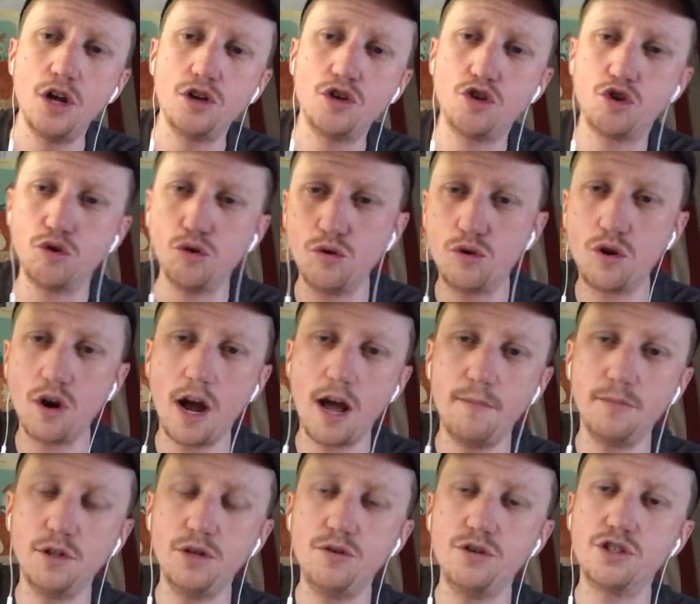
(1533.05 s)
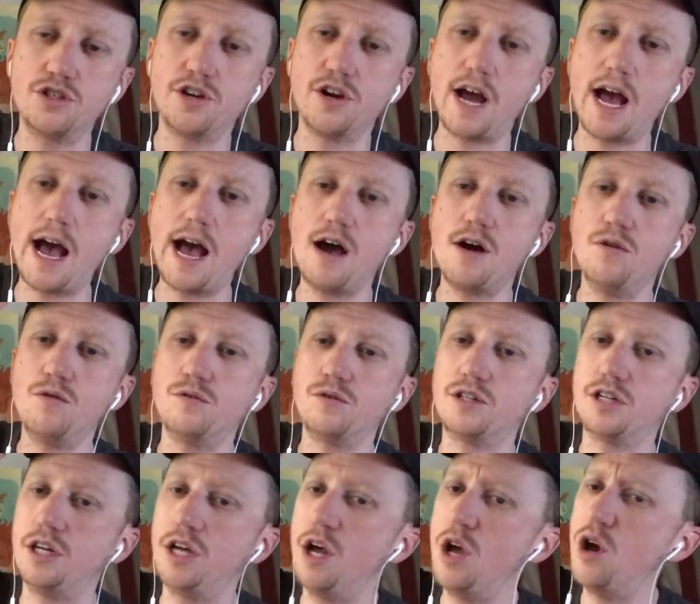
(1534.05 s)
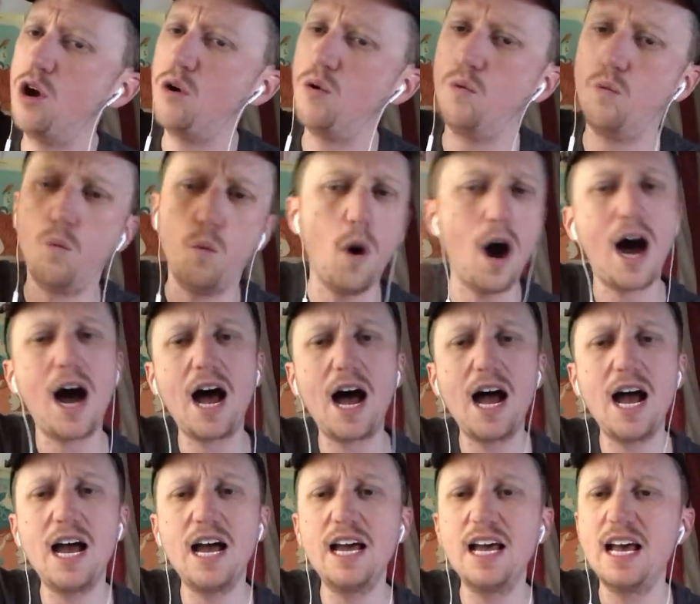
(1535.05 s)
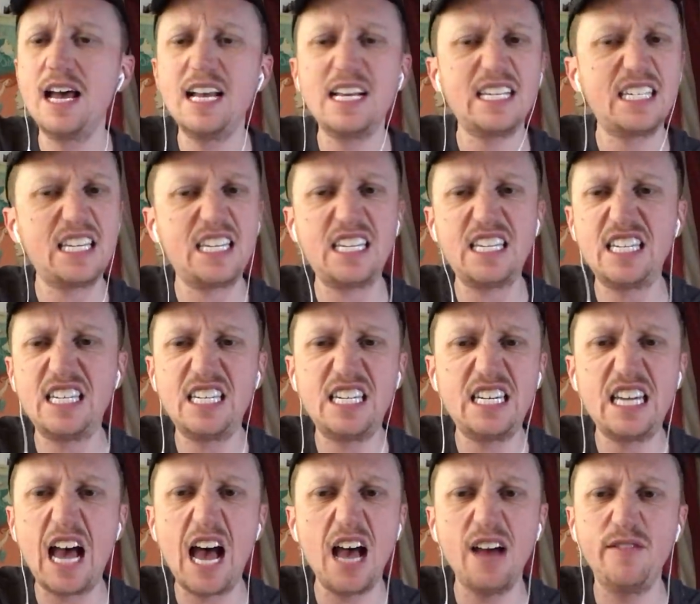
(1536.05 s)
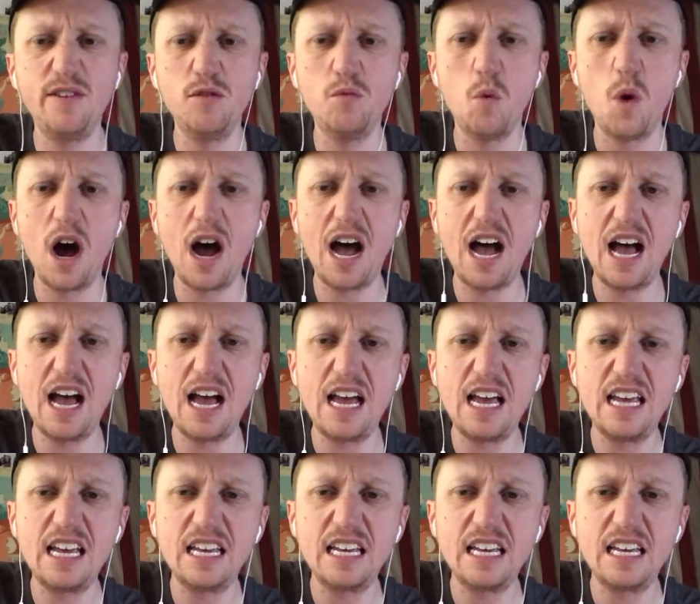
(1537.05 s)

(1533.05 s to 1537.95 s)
True crime loser out. Why, Steven? Why,